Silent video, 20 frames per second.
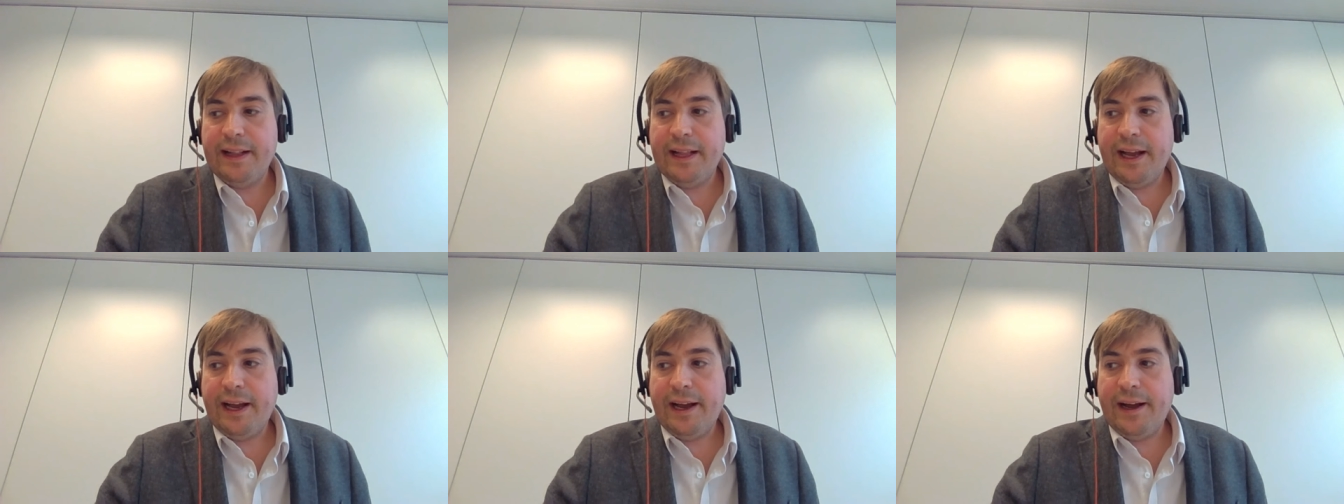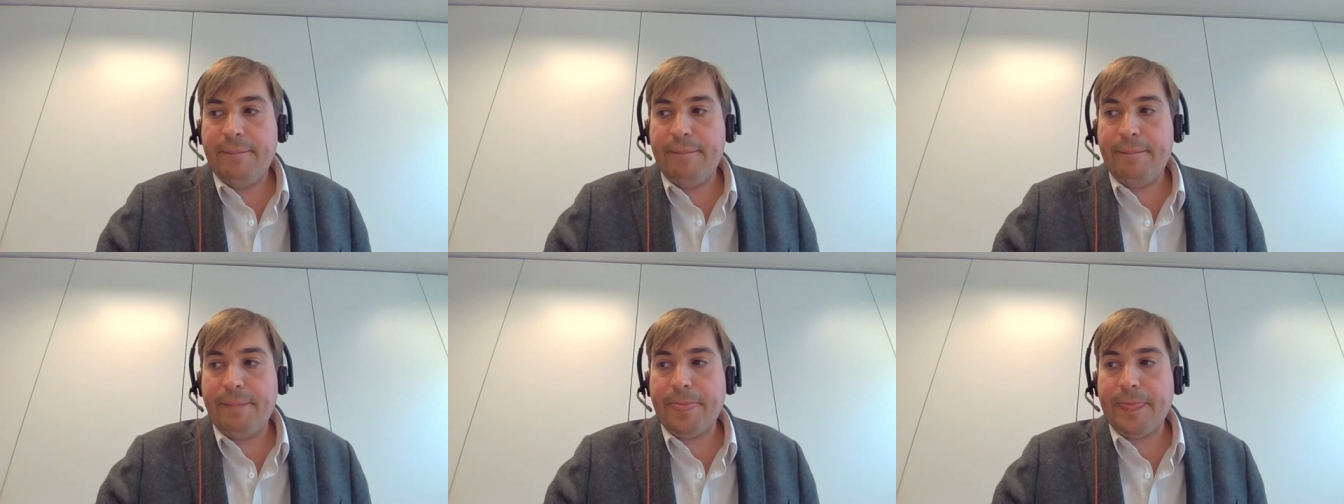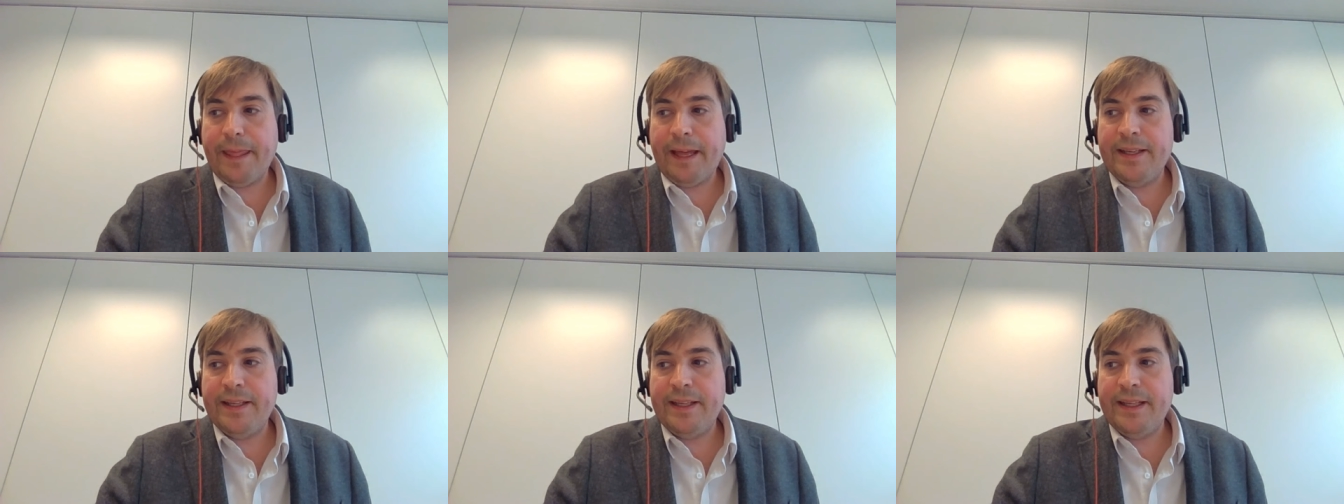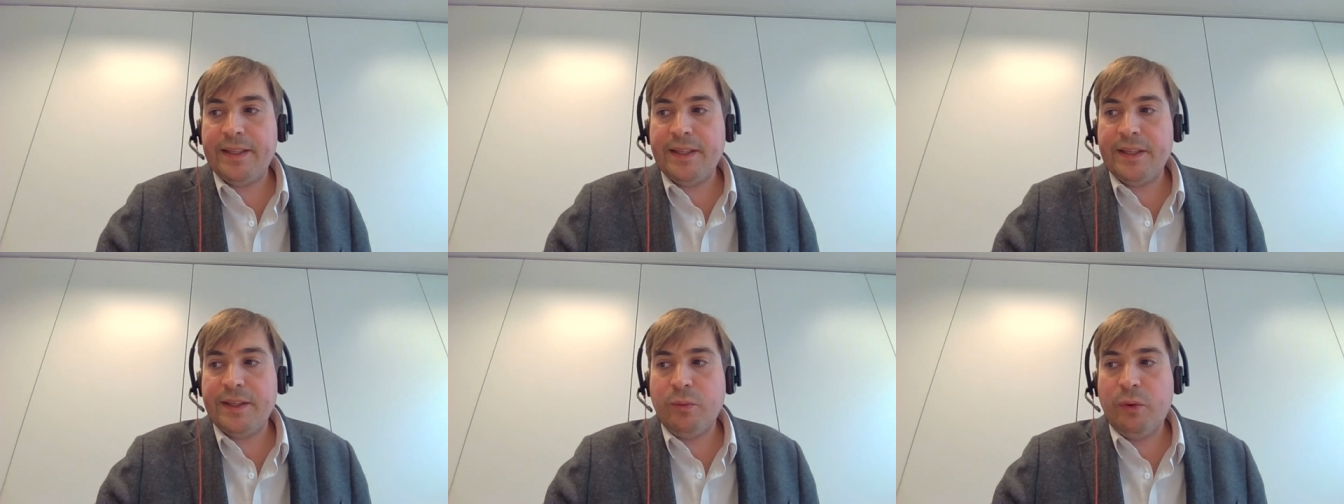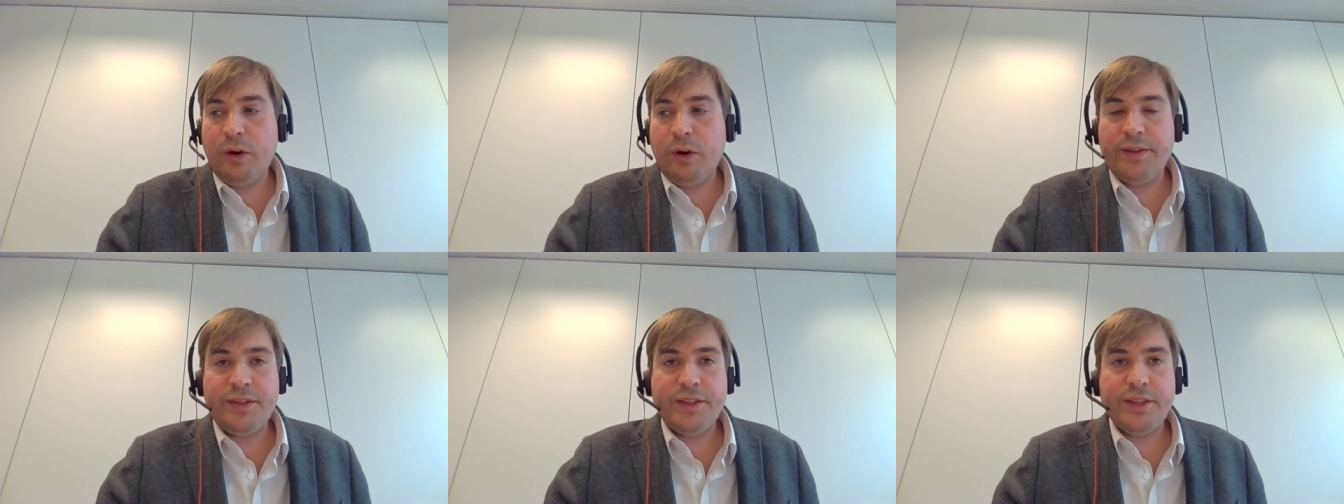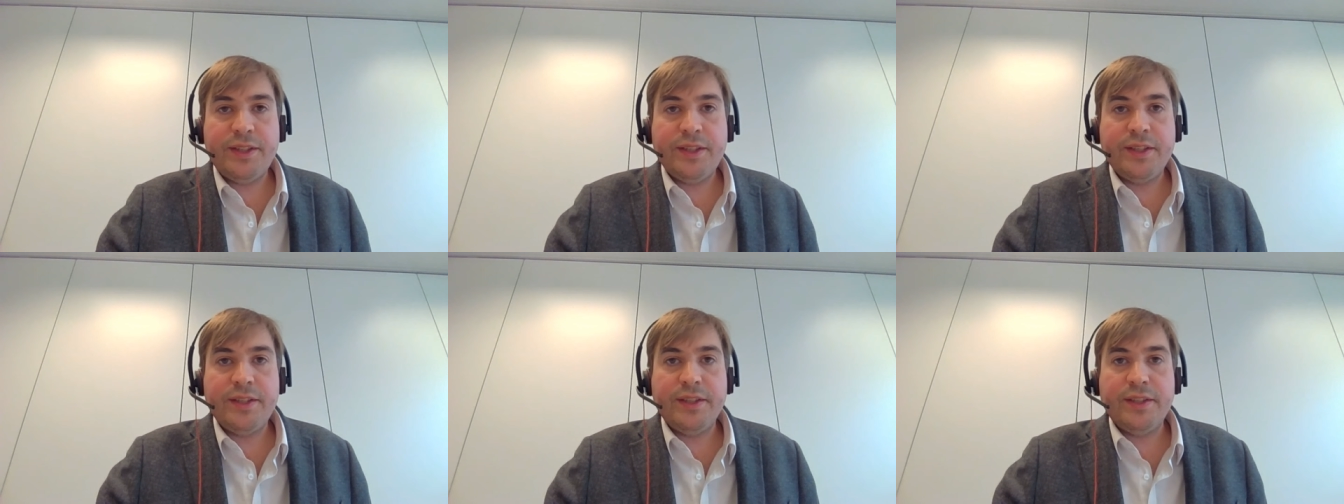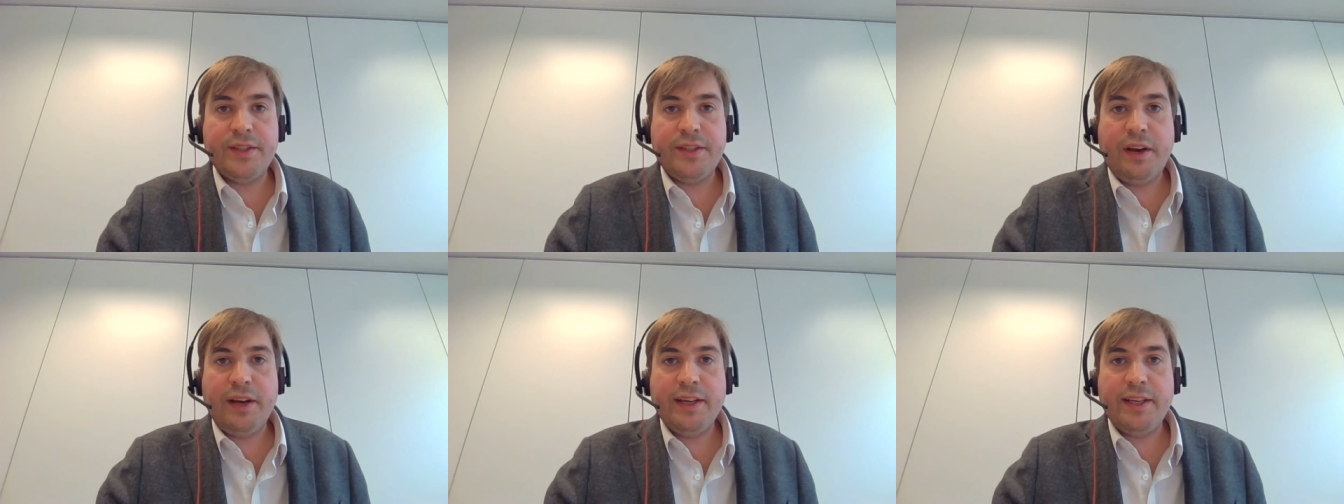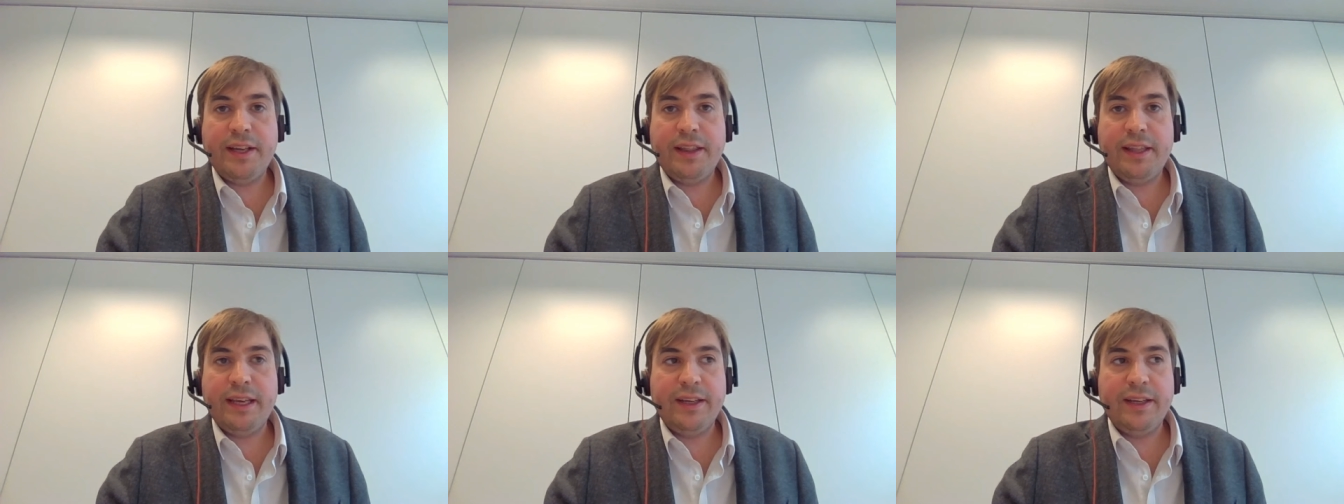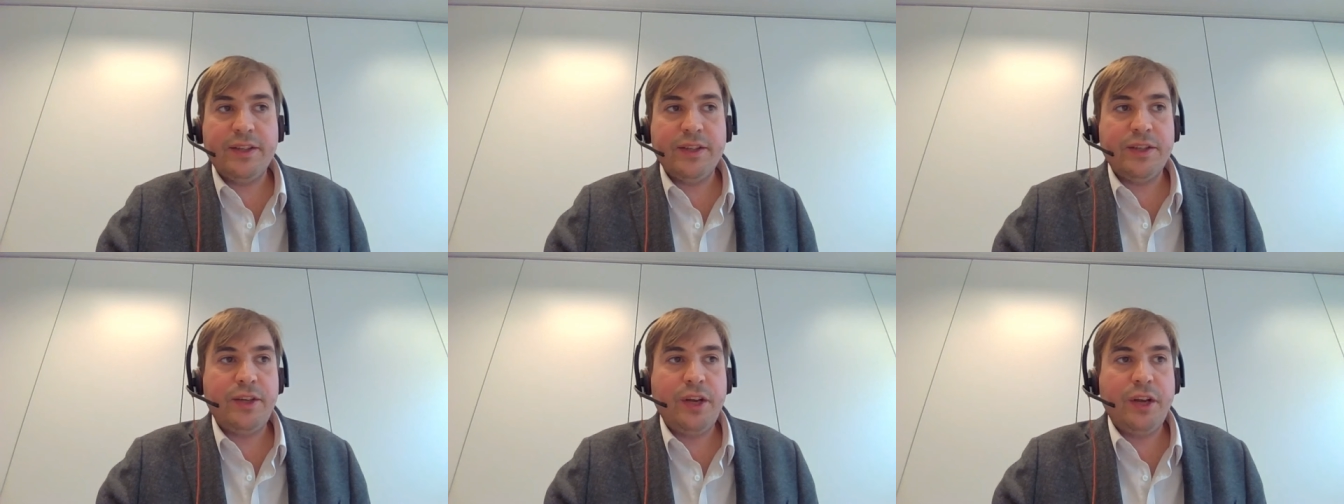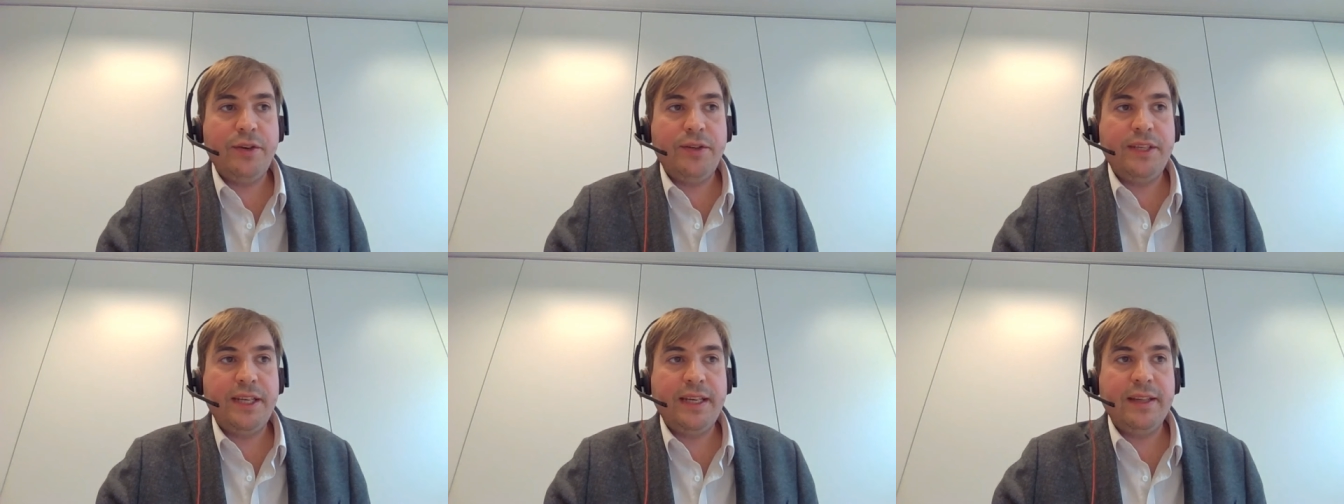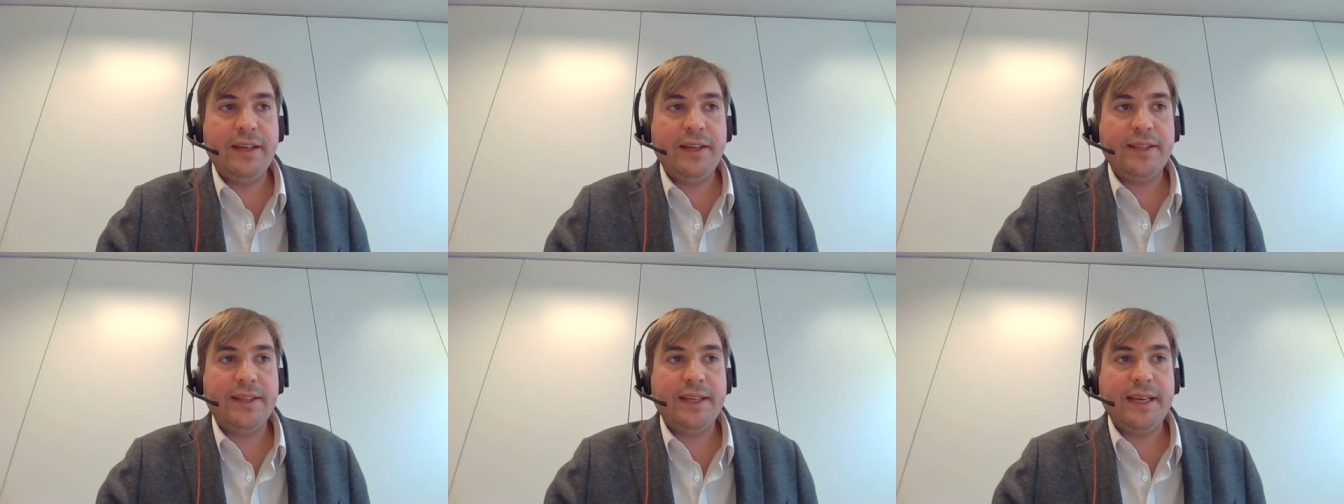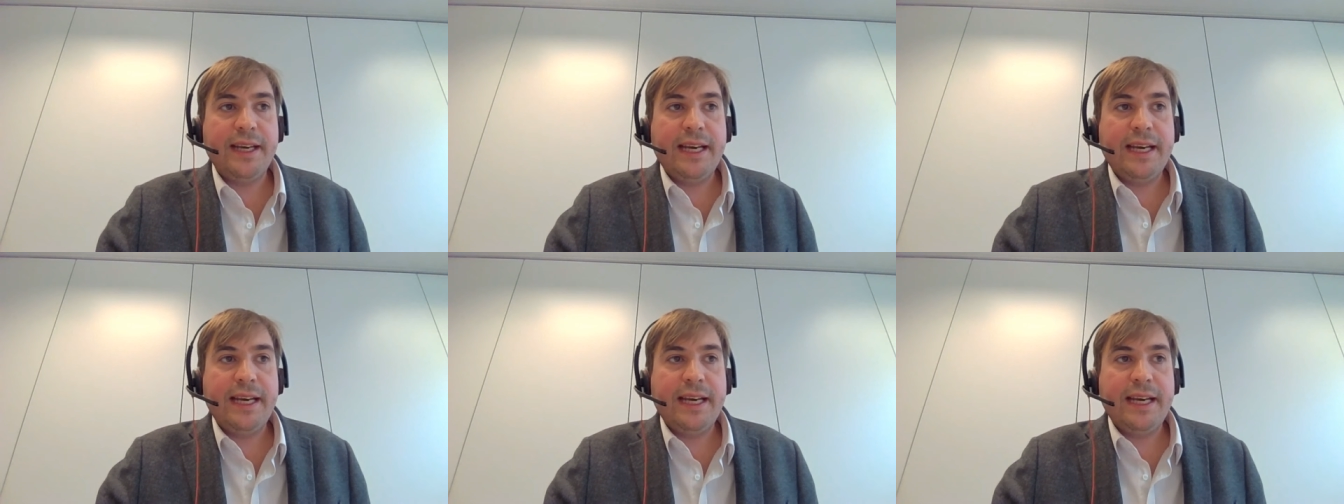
Um, and it, it's, it's worth just as an aside, I think, just noting that